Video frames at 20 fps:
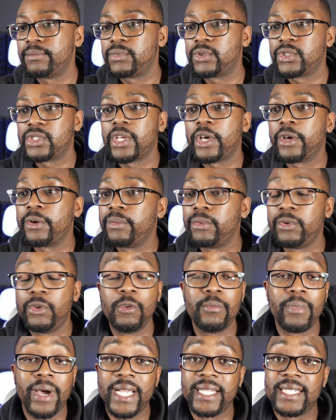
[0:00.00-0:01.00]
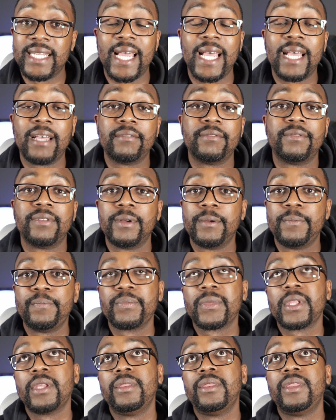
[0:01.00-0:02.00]
So you might have
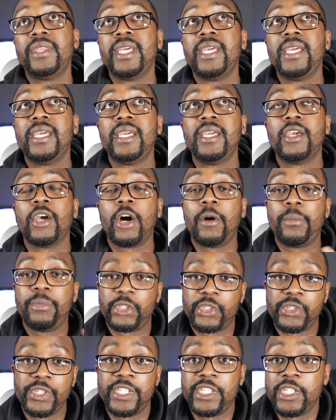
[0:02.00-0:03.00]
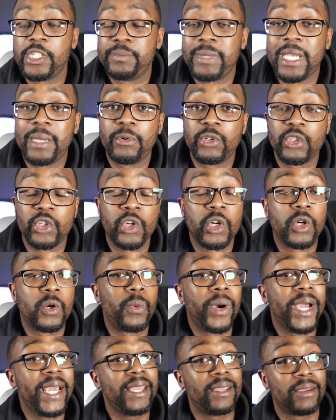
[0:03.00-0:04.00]
the opportunity to be able to go
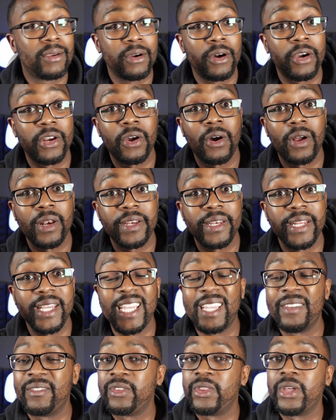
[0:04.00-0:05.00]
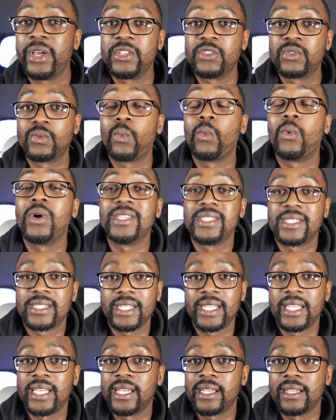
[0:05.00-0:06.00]
away on a holiday, even though it's
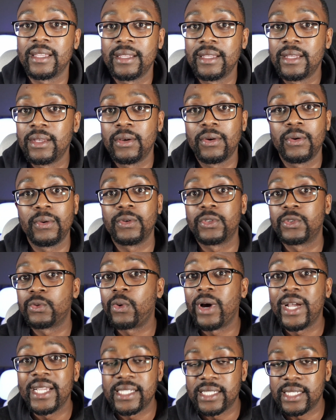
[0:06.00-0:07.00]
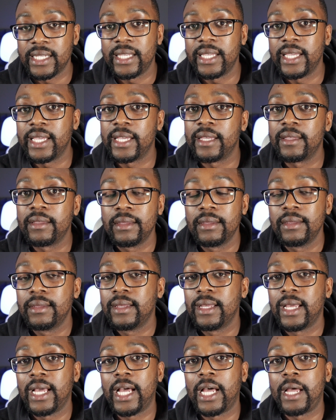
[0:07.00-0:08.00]
once a year or twice a year.
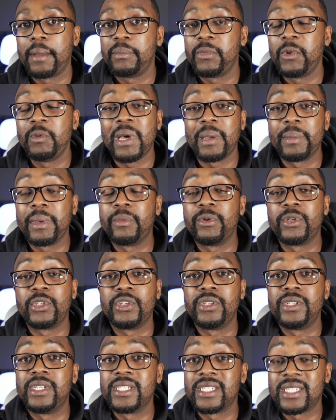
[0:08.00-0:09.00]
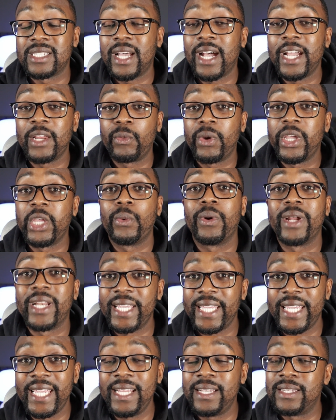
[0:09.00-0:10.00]
You might be able to decide where you want
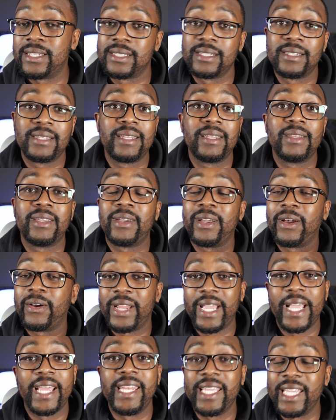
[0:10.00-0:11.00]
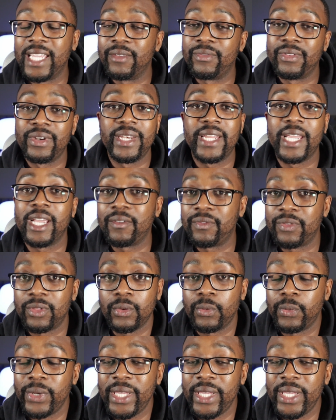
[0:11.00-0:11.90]
to eat any given day of the